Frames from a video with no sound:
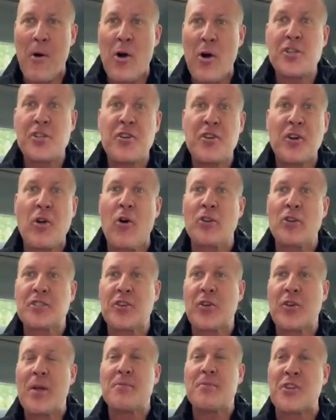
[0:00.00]
Most of your
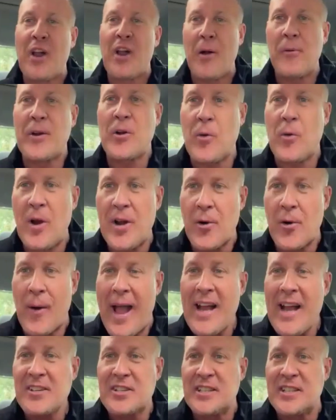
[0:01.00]
goals and dreams do not require
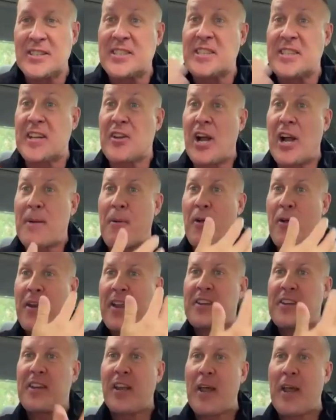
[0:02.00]
your actions because I talk
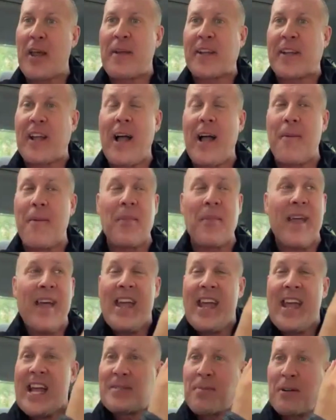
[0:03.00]
about until I become.
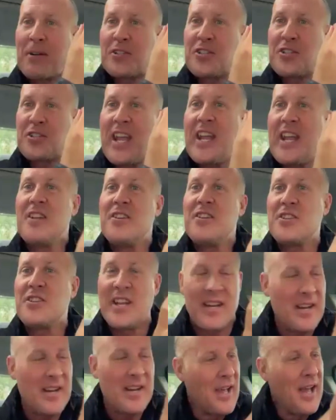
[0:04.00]
It's about
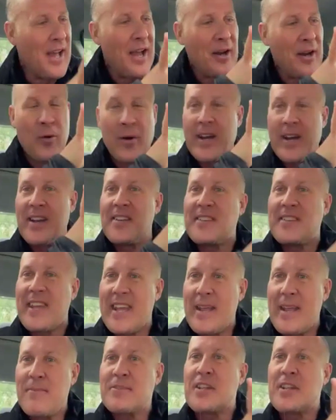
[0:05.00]
changing, creating
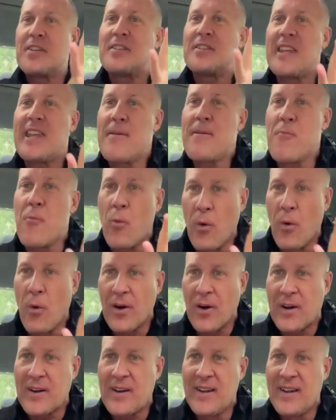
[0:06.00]
teams and
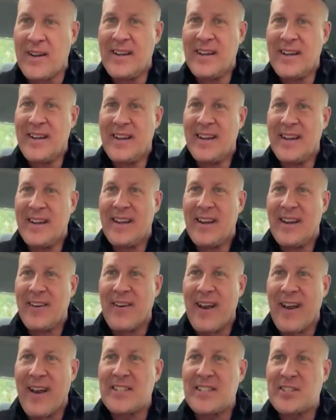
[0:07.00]
teamwork,
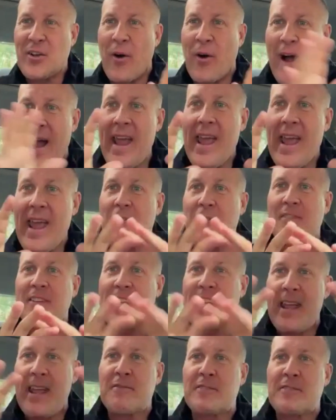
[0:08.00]
right? So I have
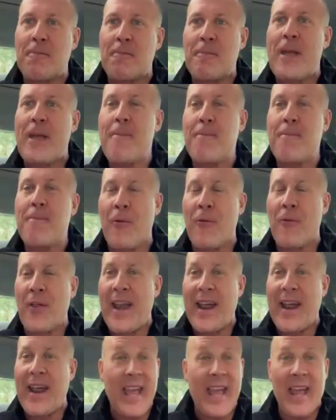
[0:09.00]
teams of people
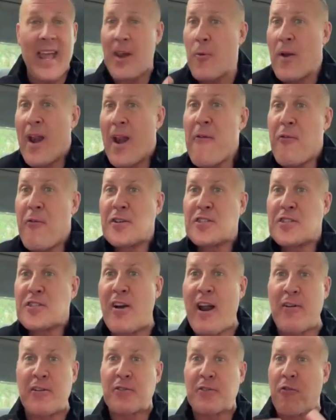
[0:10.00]
that I get. Now, when I first
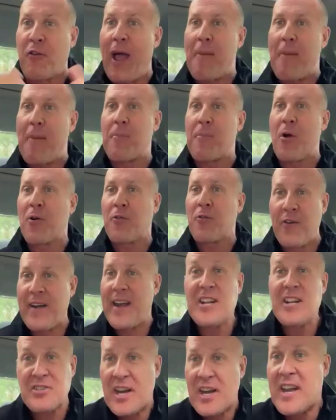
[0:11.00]
started, I was flat broke
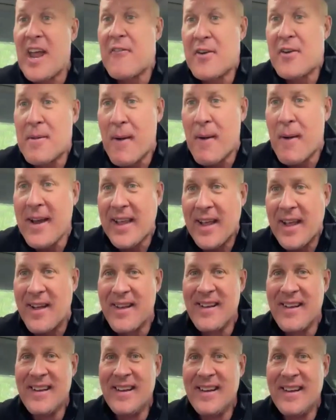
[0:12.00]
financially. I didn't have any money.